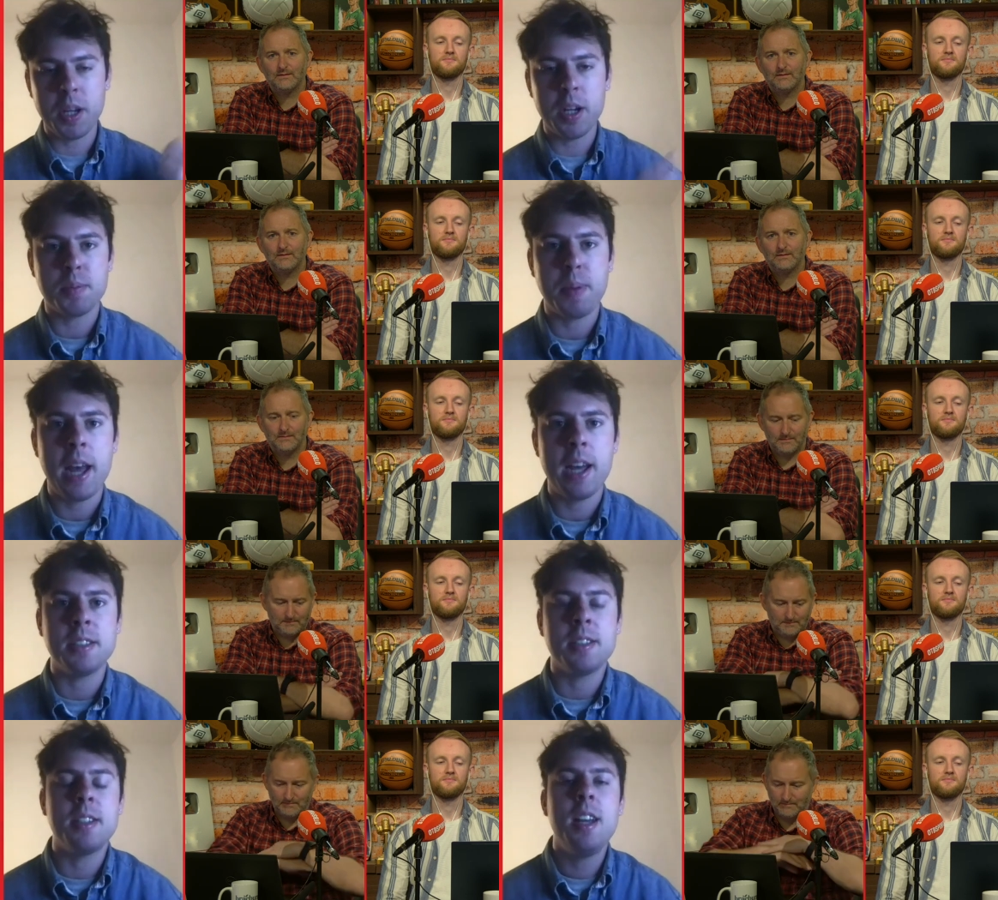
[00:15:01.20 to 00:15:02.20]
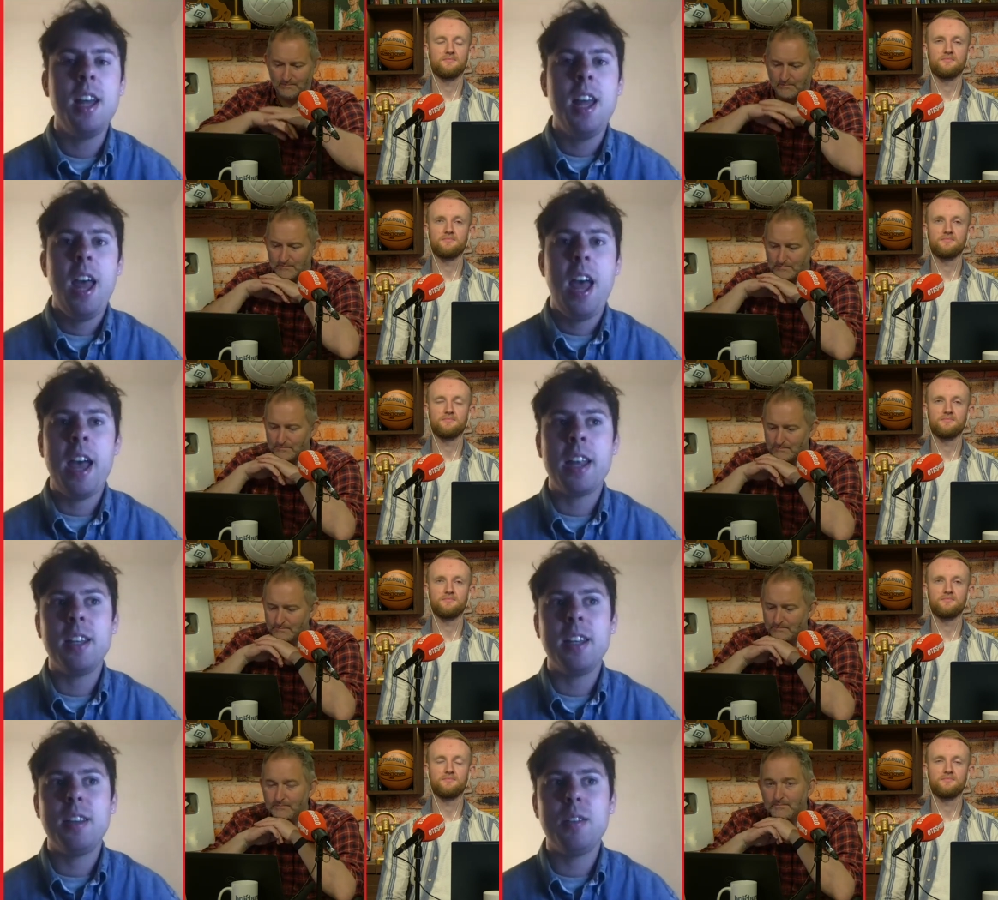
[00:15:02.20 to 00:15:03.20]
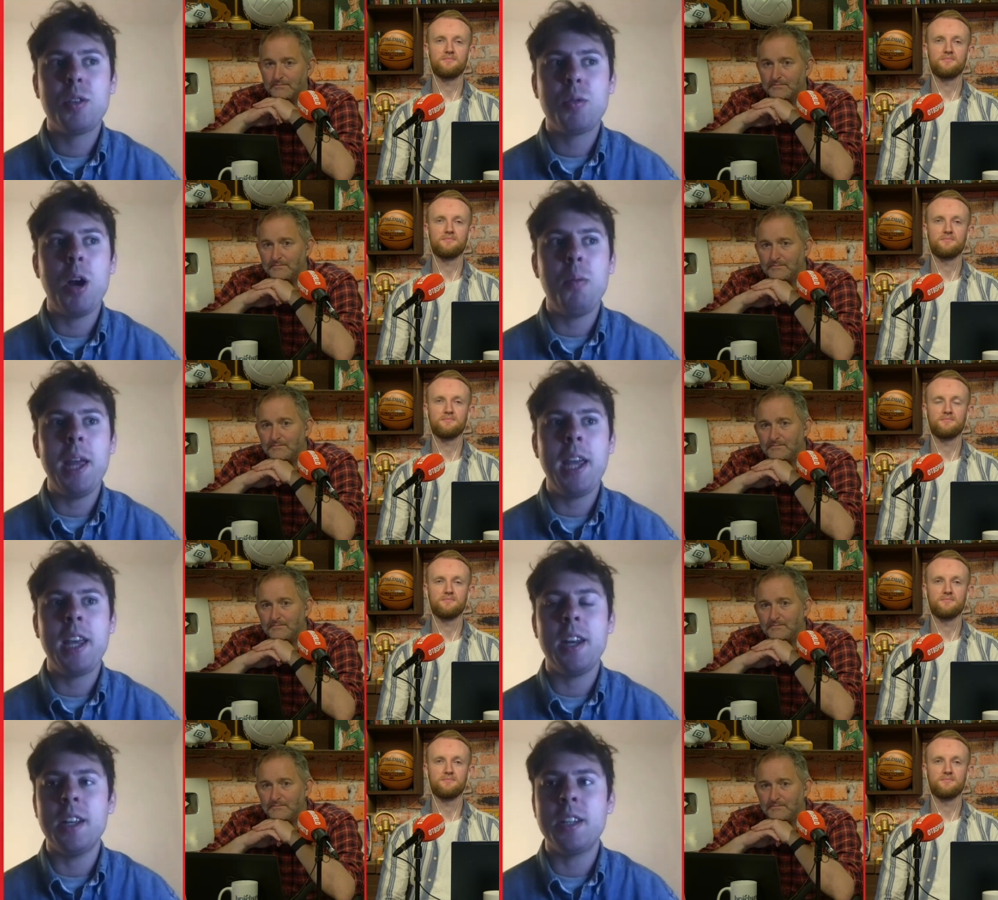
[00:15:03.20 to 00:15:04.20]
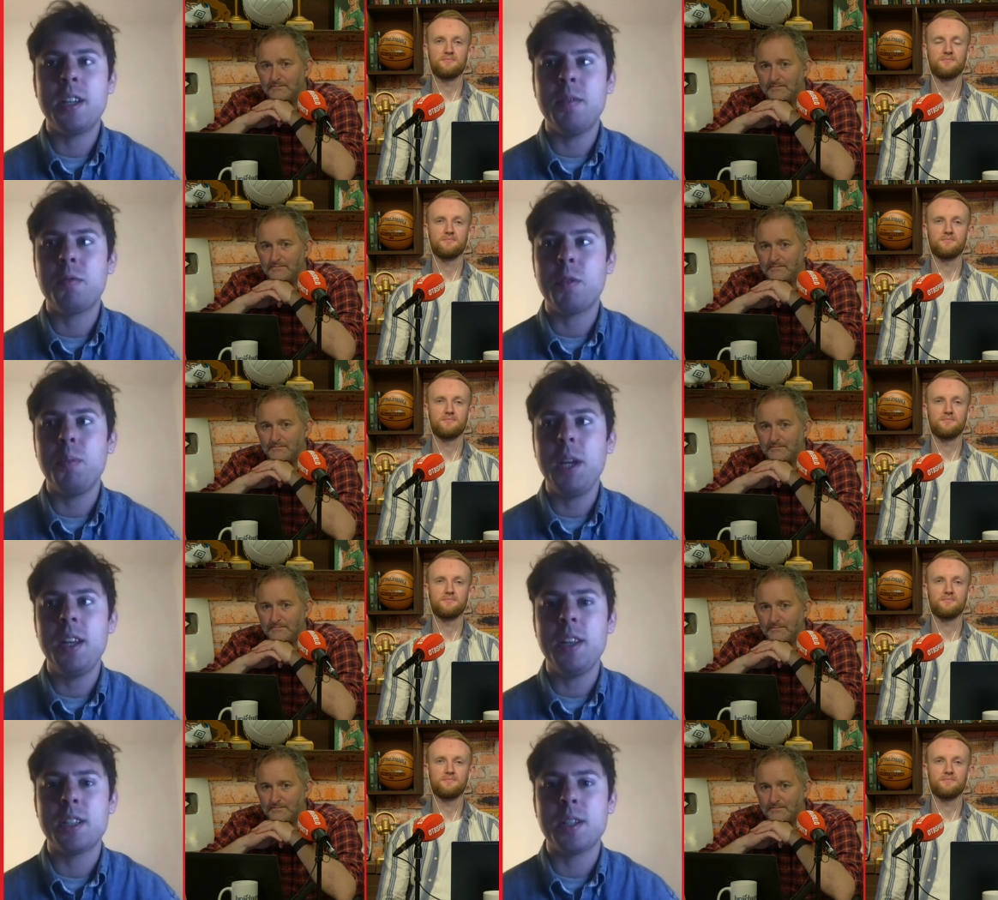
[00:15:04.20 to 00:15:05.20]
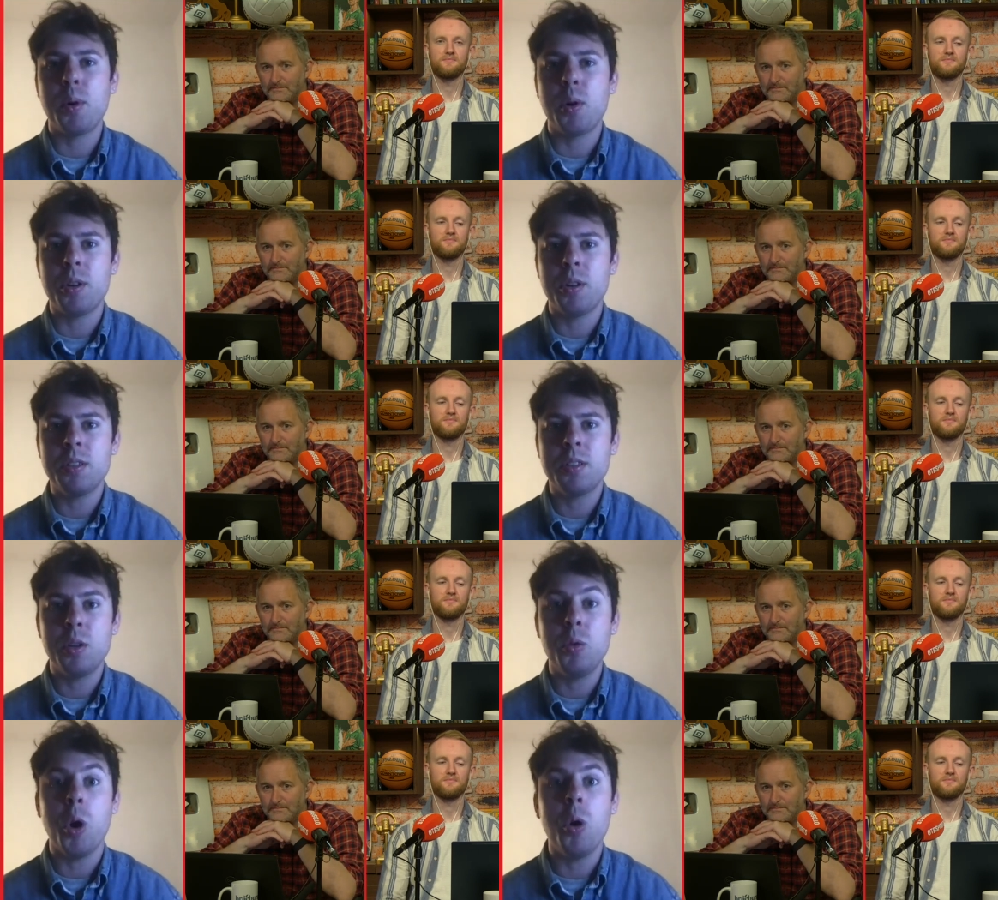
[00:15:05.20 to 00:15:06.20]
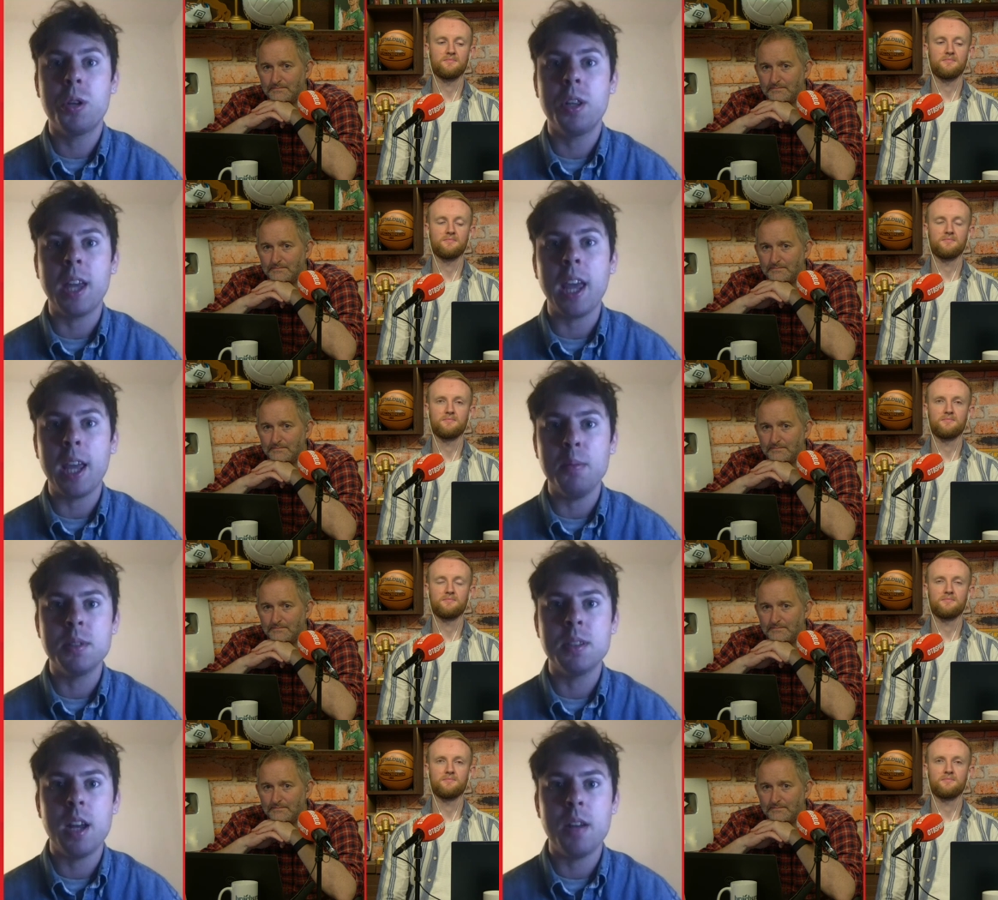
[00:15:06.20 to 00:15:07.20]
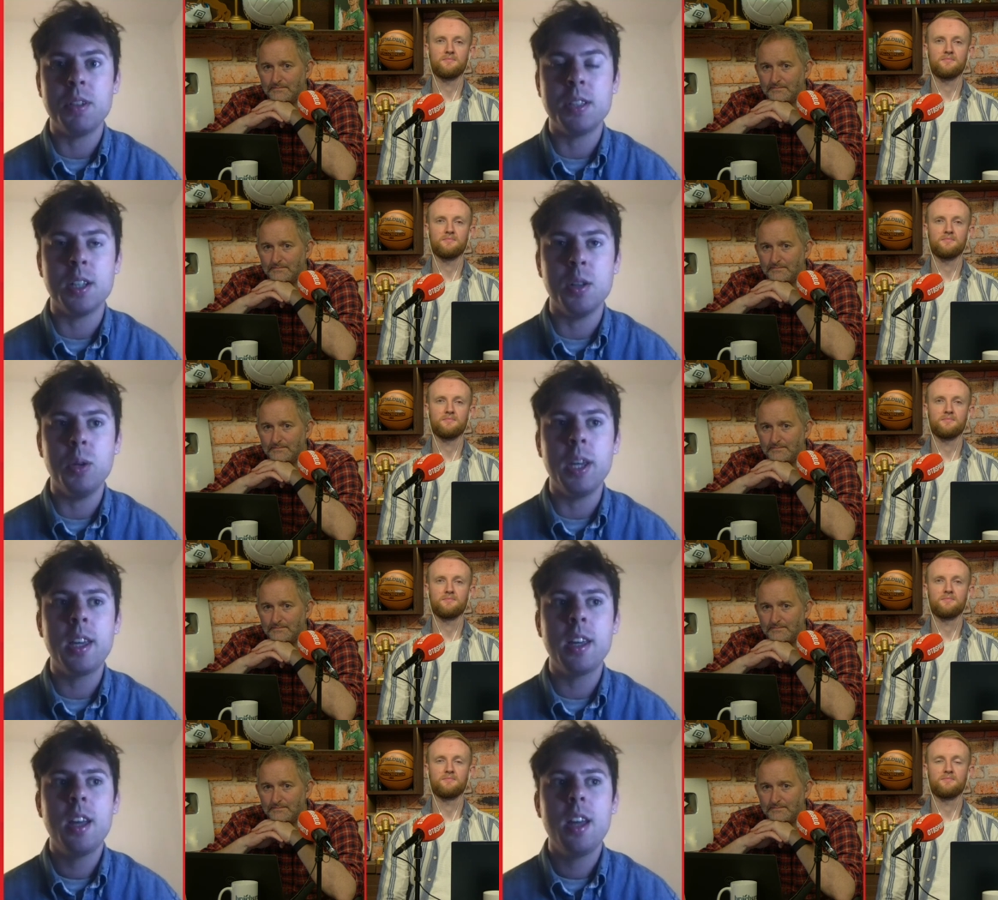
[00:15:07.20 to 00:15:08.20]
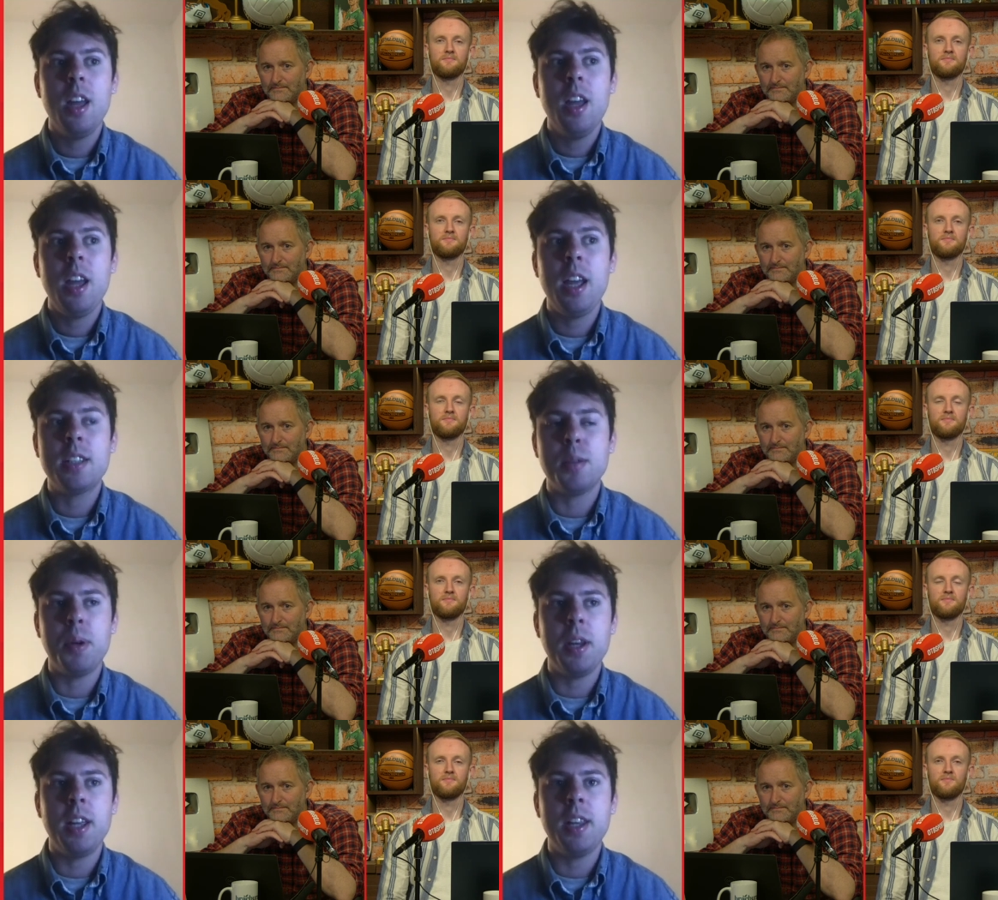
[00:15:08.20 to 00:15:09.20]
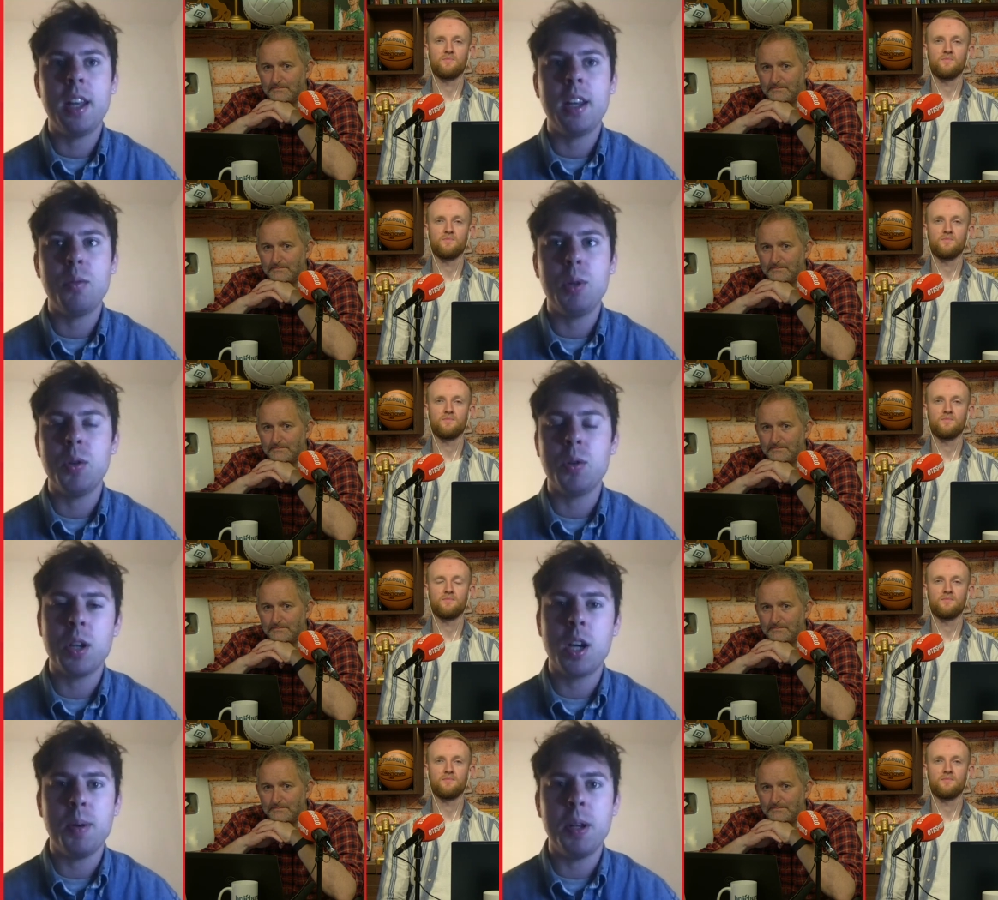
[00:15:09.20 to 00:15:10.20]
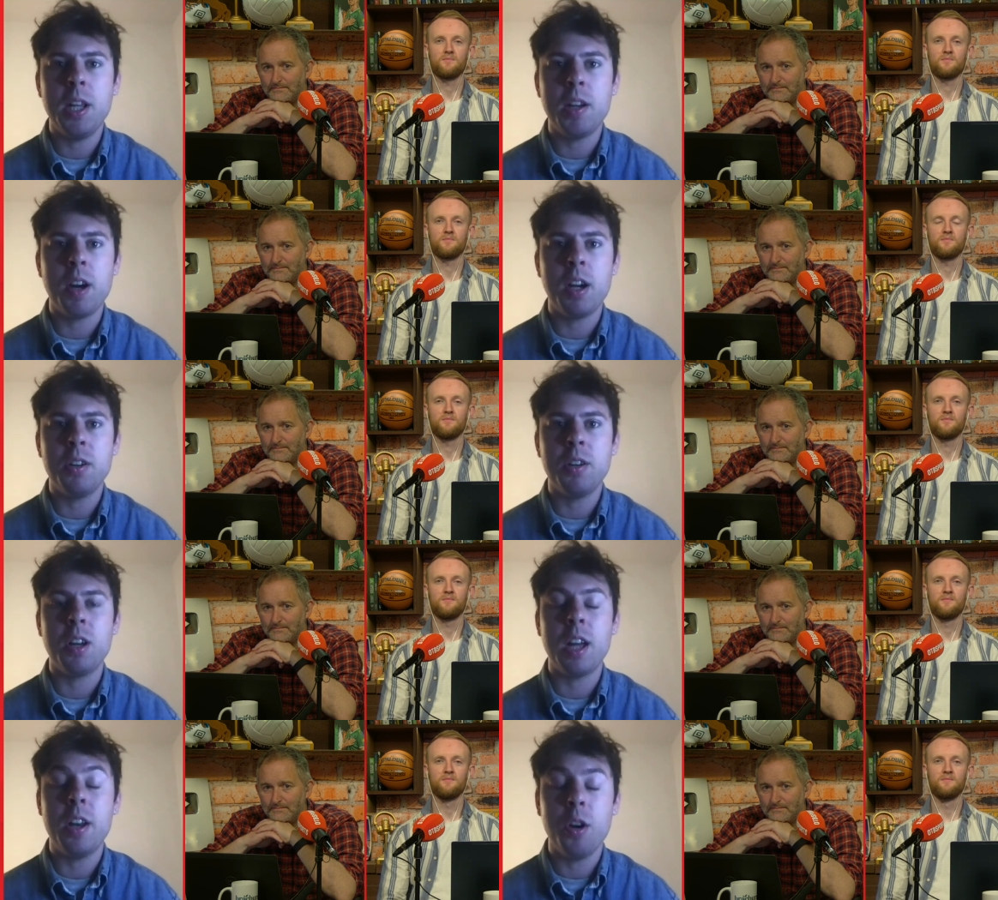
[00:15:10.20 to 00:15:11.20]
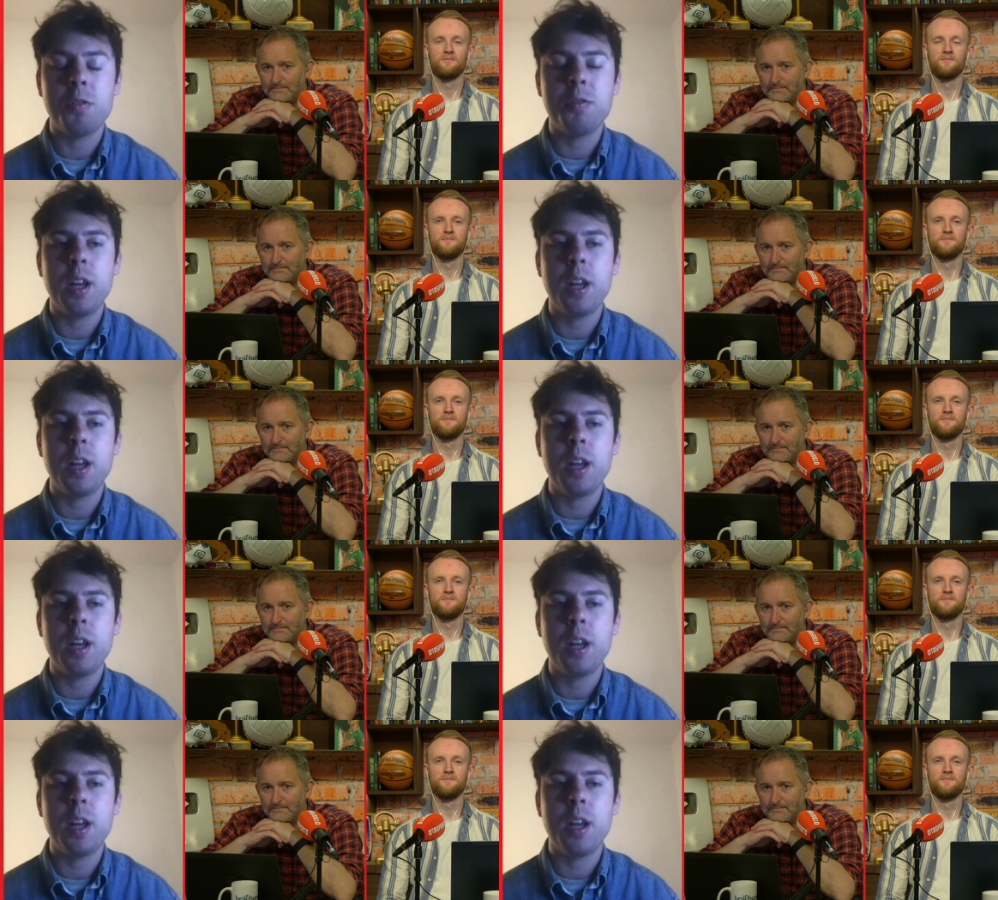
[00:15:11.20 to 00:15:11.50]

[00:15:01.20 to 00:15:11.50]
Speaker 1: of years past. And throughout making it and from meeting the supporters who go to the games every single week, it's a pity that we don't talk about League of Ireland enough.